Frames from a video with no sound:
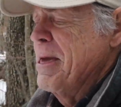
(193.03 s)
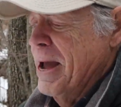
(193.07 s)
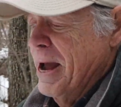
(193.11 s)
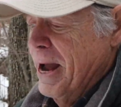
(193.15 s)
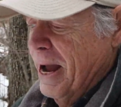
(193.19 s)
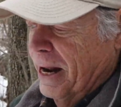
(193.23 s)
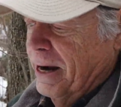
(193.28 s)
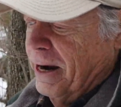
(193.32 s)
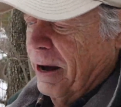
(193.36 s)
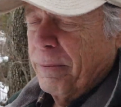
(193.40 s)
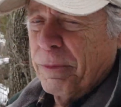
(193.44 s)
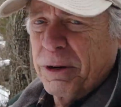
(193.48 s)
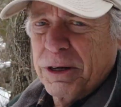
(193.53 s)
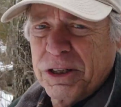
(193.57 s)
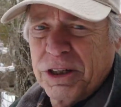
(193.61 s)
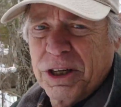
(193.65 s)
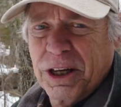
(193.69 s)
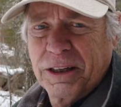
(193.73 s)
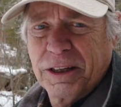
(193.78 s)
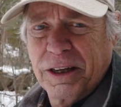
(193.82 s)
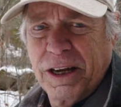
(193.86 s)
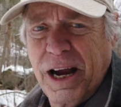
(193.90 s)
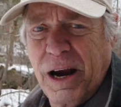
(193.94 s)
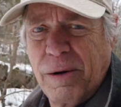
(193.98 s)
and I'm going to
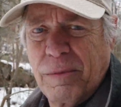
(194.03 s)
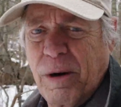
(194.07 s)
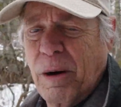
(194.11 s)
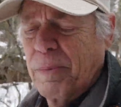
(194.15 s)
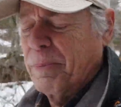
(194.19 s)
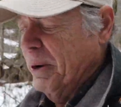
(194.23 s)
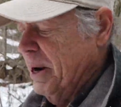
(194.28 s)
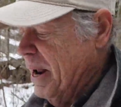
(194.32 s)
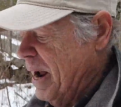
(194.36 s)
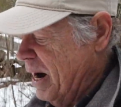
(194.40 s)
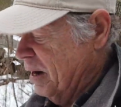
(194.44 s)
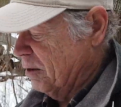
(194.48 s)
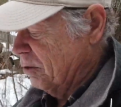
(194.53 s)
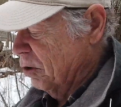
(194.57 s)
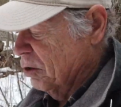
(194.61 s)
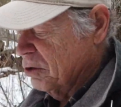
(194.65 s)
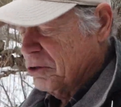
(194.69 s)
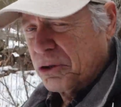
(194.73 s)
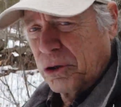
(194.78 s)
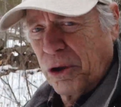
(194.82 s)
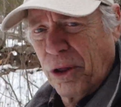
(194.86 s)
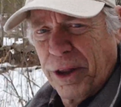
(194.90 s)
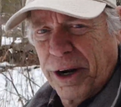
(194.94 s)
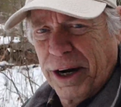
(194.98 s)
set the camera up in acro
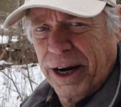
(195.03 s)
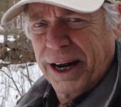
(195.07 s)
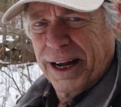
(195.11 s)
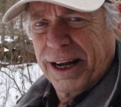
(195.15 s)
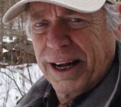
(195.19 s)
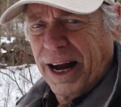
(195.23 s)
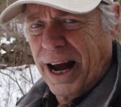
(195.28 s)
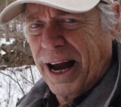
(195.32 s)
so that